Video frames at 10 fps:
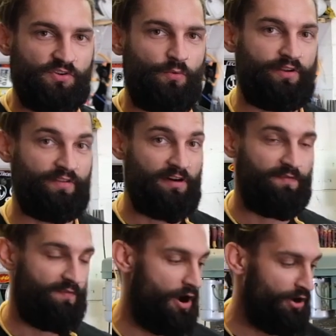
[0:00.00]
So one of our
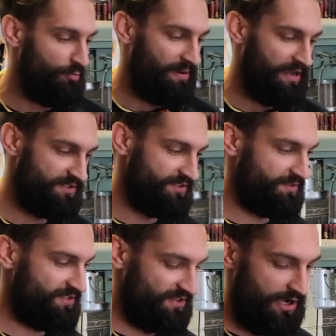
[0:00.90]
final pieces
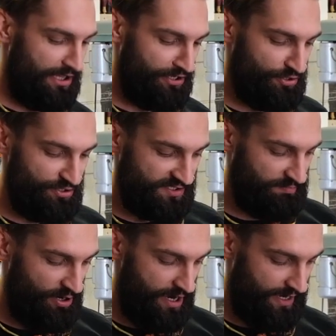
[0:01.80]
of styling on this
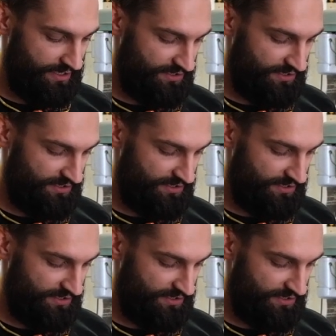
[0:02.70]
bike